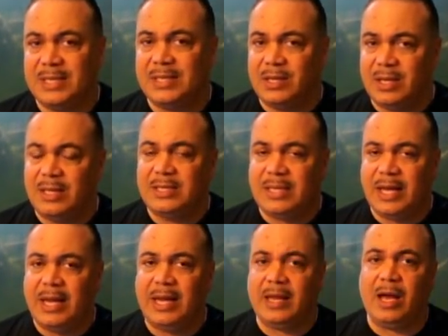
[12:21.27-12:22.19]
it's going to
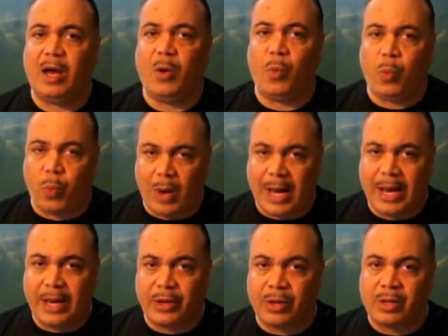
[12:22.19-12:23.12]
take a
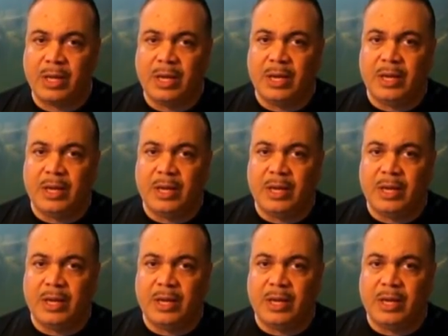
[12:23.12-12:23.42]
while